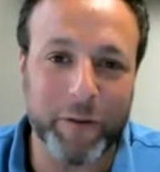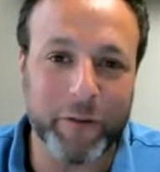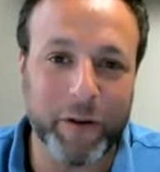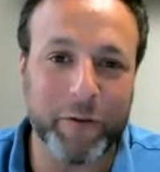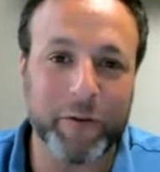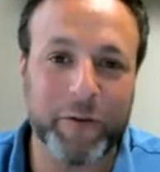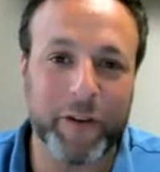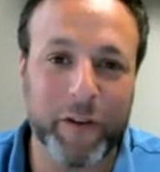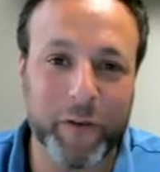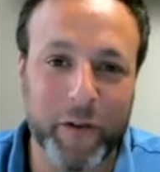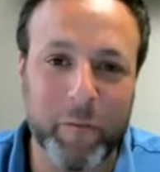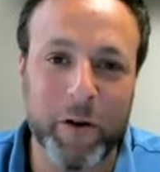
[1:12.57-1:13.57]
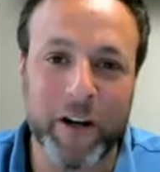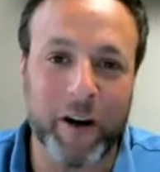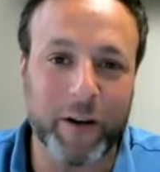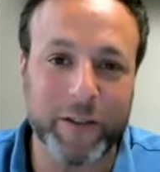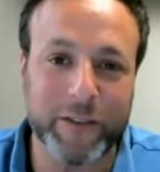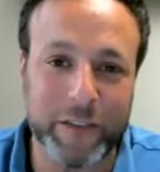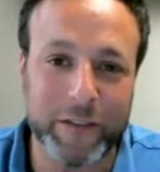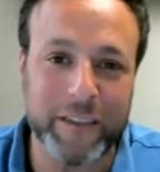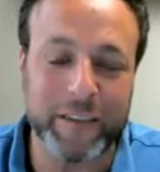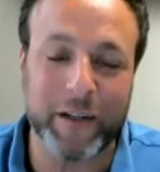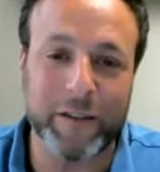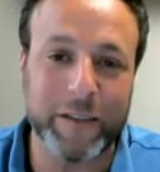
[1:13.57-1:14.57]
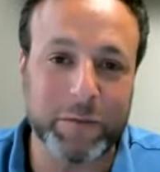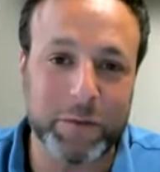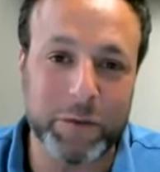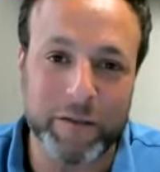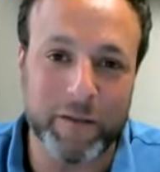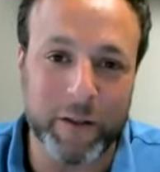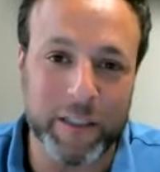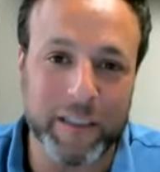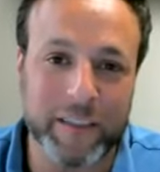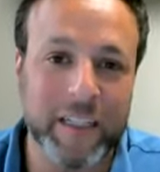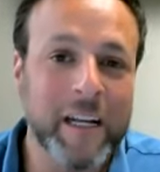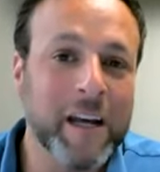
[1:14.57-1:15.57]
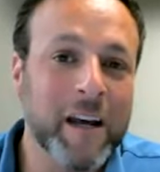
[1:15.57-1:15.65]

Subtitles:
So someone calls you that's going through a divorce,